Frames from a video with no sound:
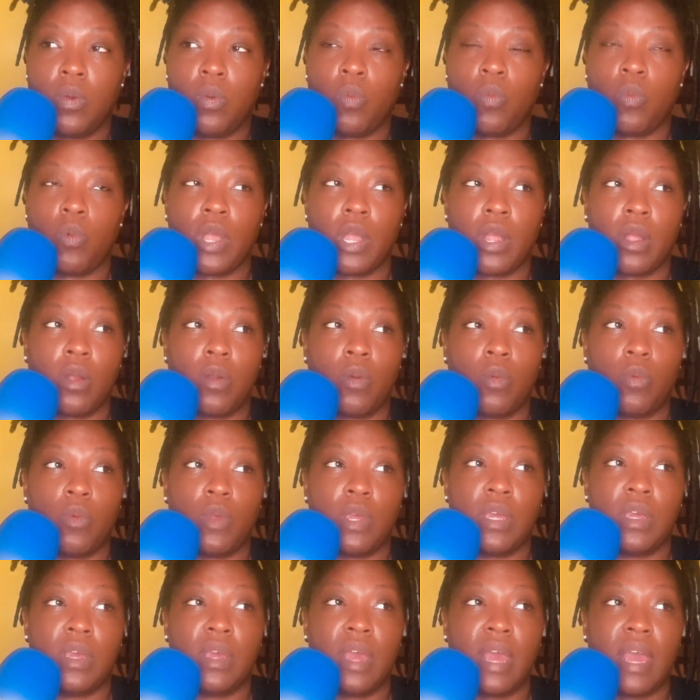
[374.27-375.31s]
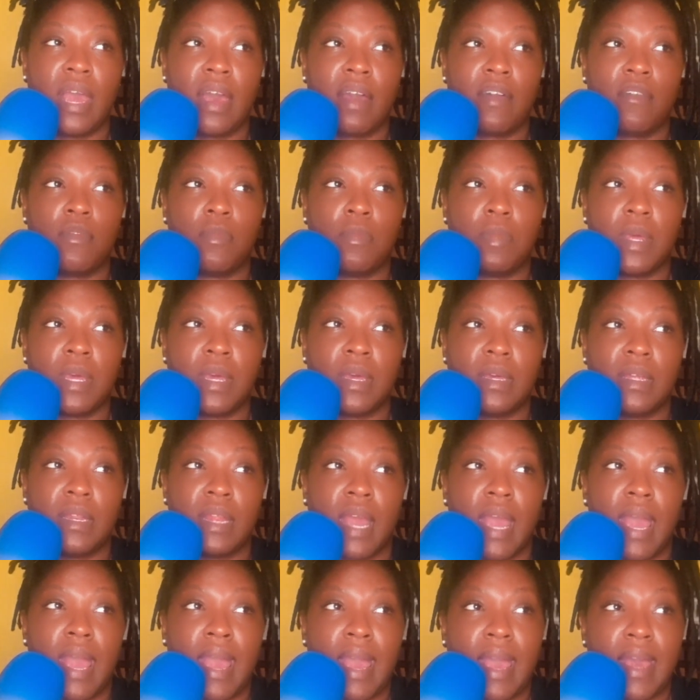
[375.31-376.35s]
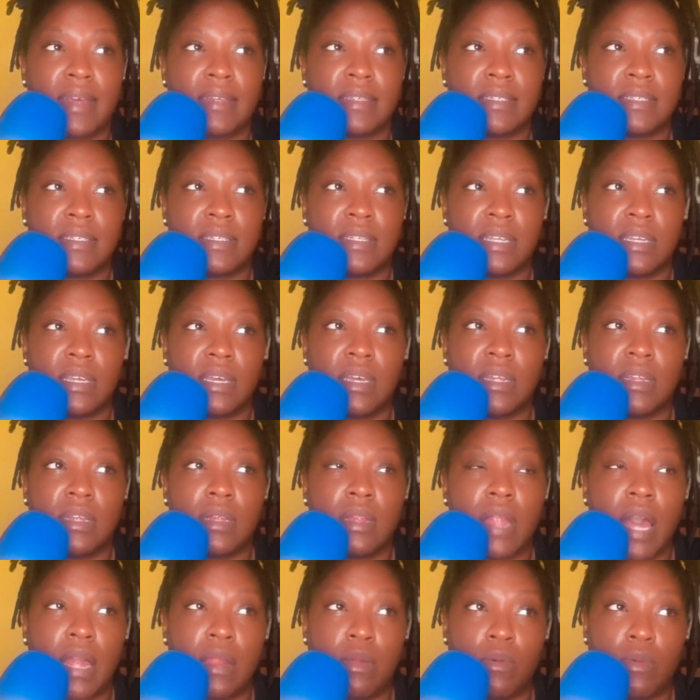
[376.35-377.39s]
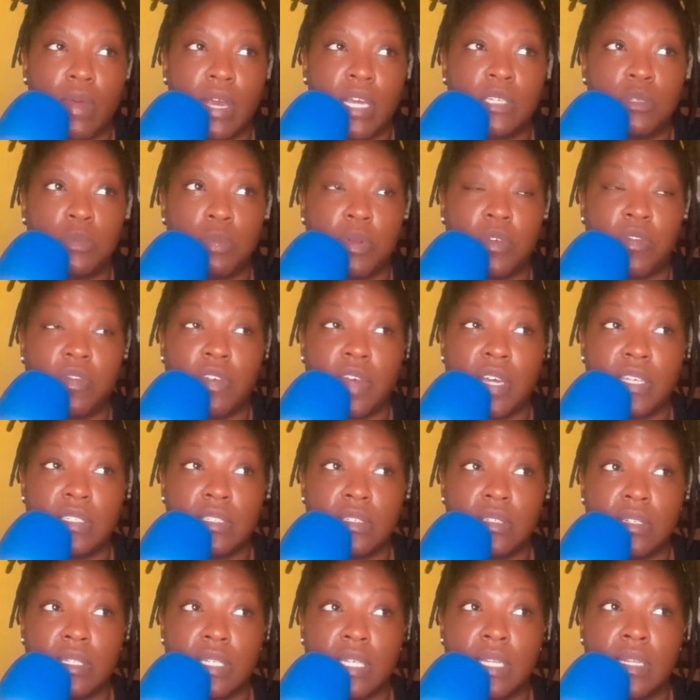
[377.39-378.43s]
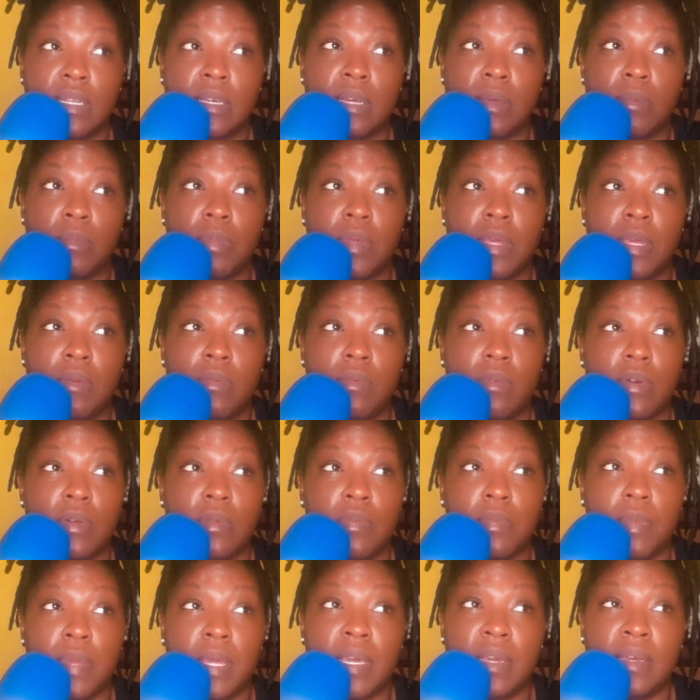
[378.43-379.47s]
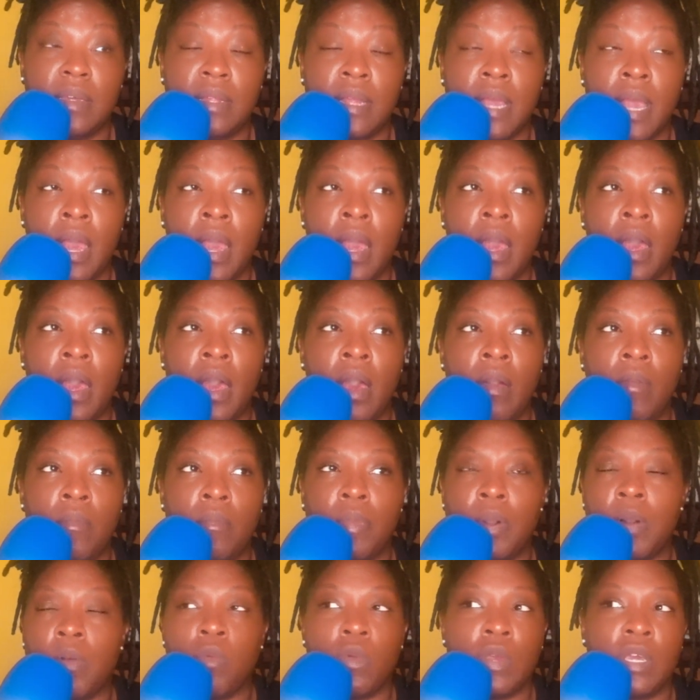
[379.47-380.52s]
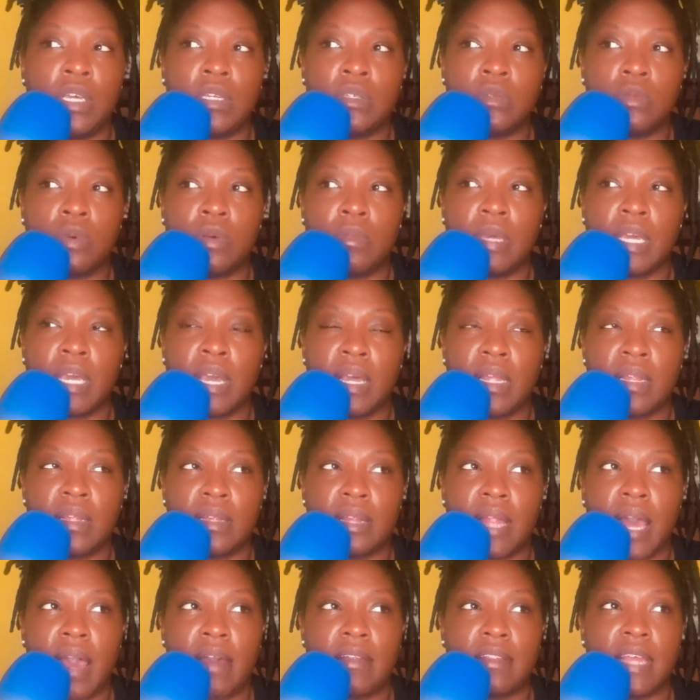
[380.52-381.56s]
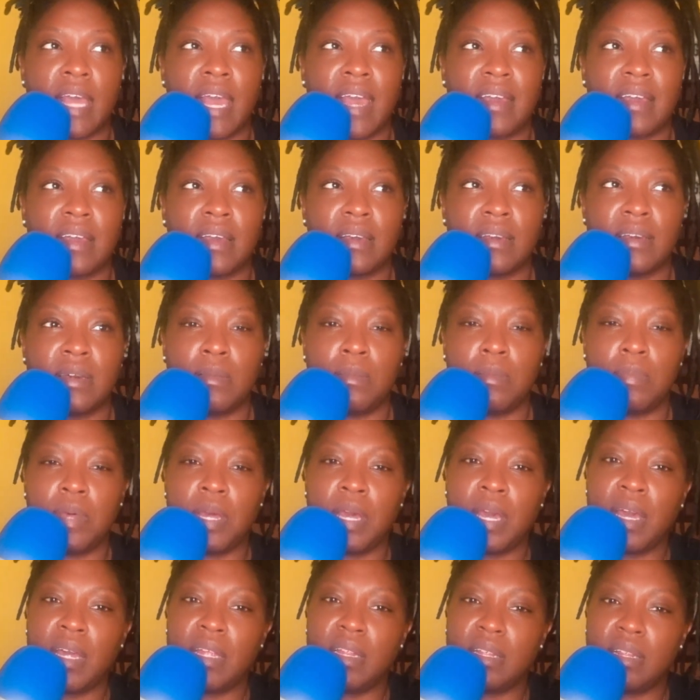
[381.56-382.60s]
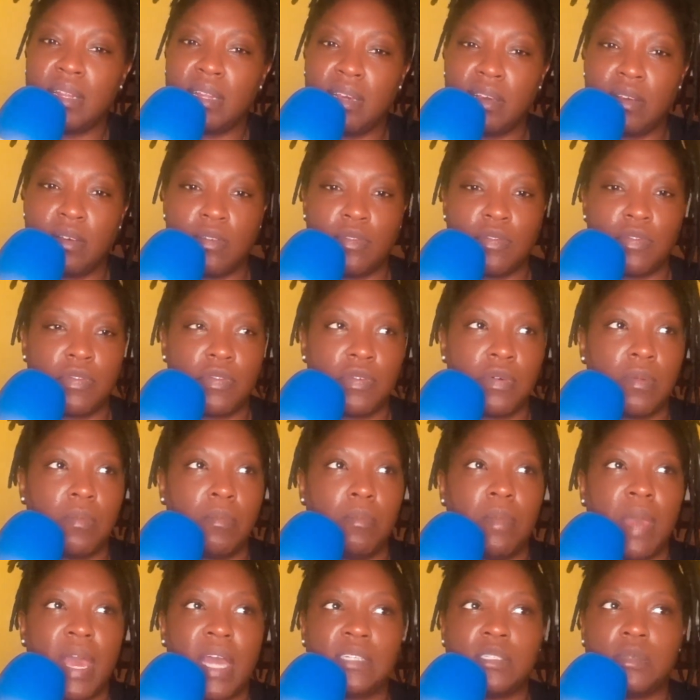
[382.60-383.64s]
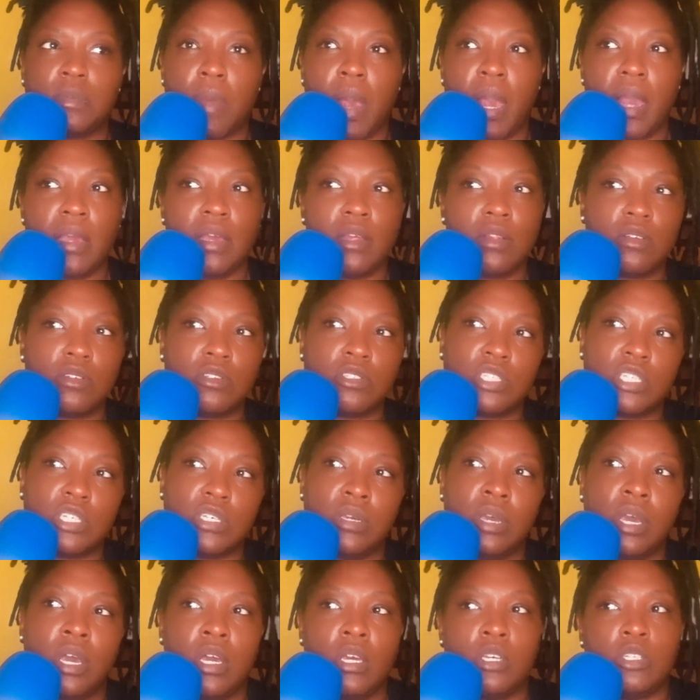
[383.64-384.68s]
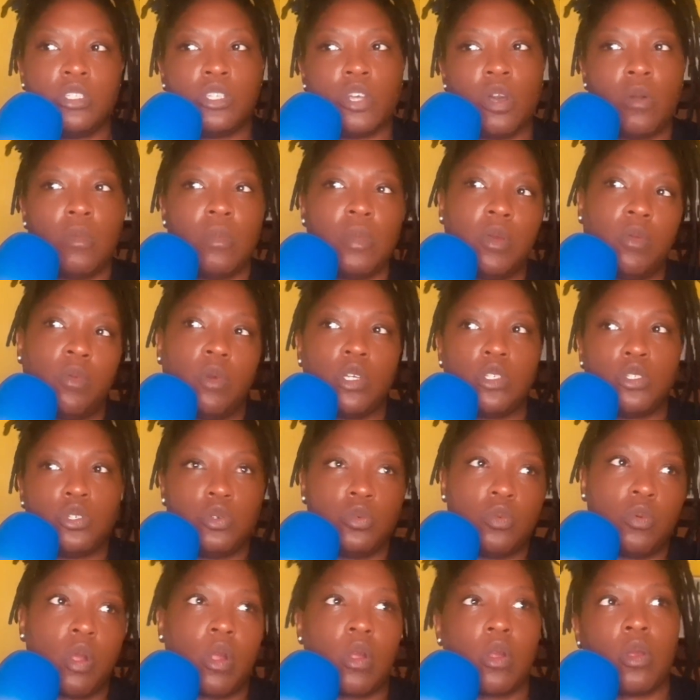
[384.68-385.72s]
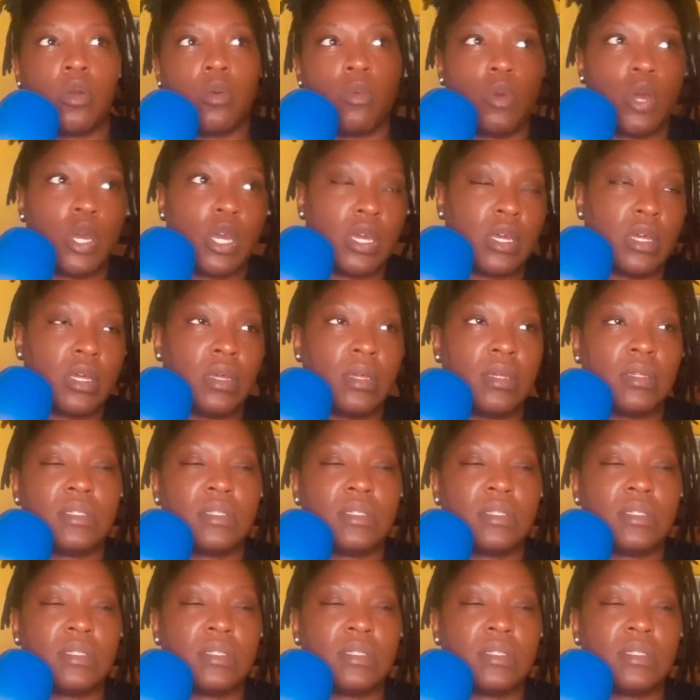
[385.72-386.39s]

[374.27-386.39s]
where we have been asked in a lot of ways professionally to compete with men, but we as women can't allow that competitive, match my energy, show me what you're working with,